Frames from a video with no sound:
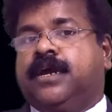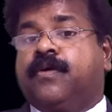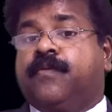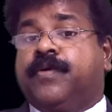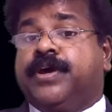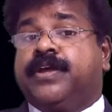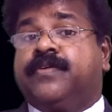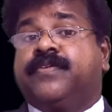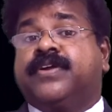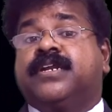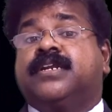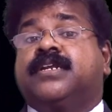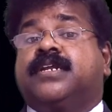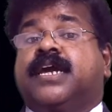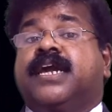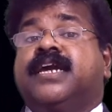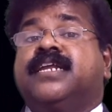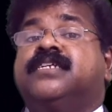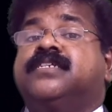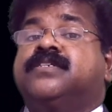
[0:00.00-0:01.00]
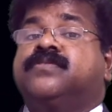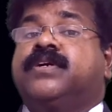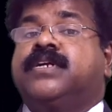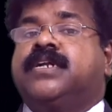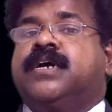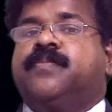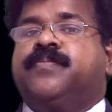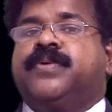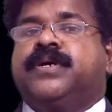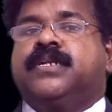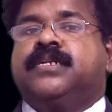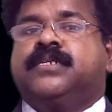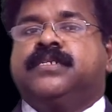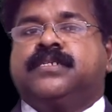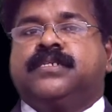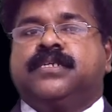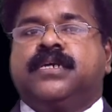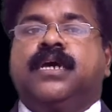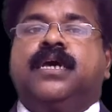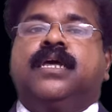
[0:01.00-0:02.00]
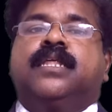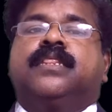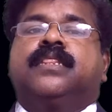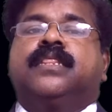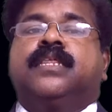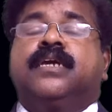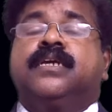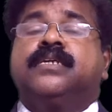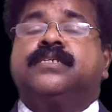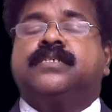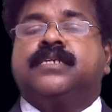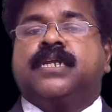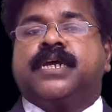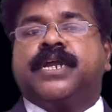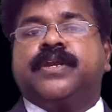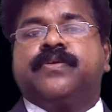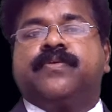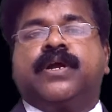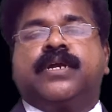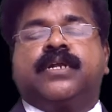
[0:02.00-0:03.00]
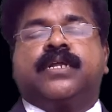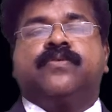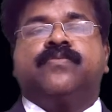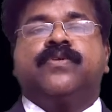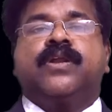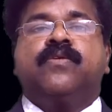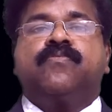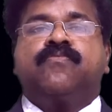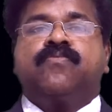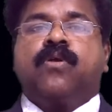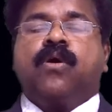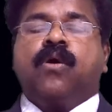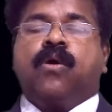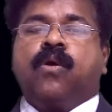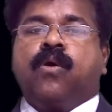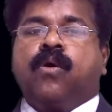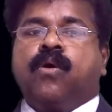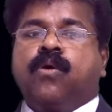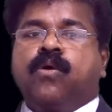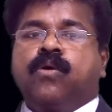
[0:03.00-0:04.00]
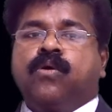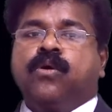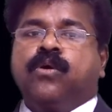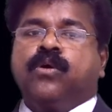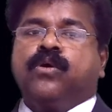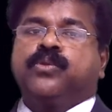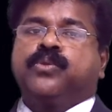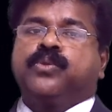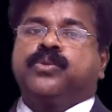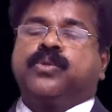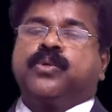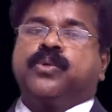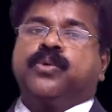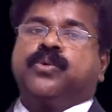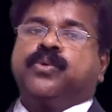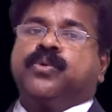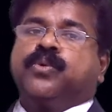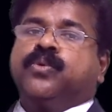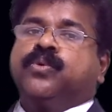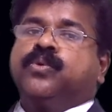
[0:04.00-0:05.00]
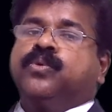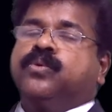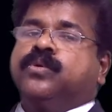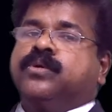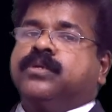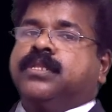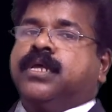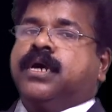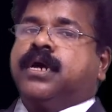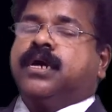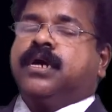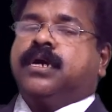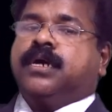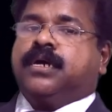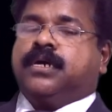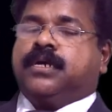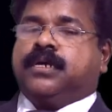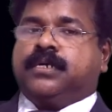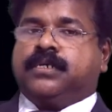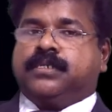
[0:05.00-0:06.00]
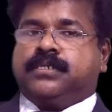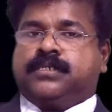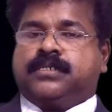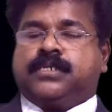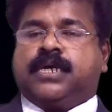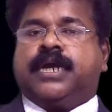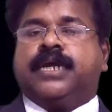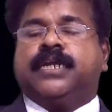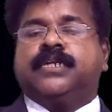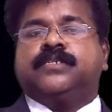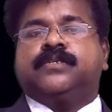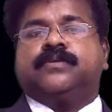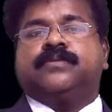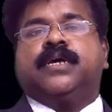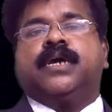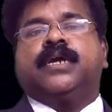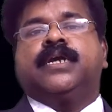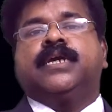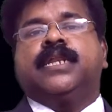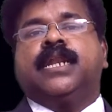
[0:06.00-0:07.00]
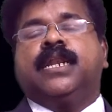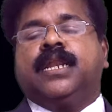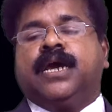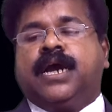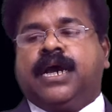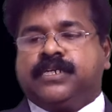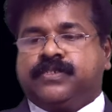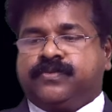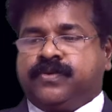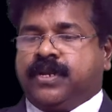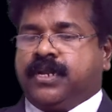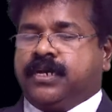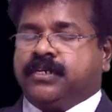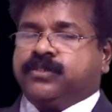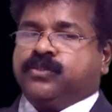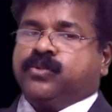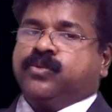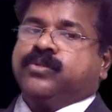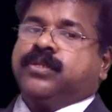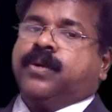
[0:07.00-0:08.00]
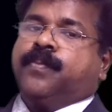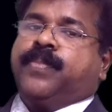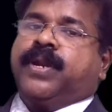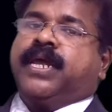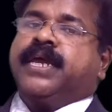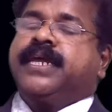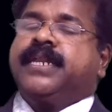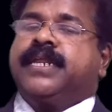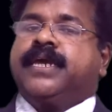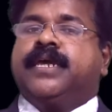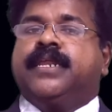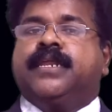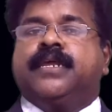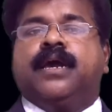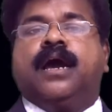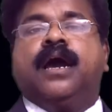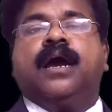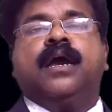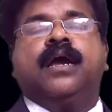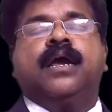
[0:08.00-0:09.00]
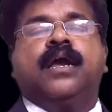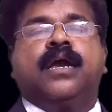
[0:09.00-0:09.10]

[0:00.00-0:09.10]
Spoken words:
Whenever it rains, what happens? This rainwater will flow through the sides of the hill as well as through the plain area.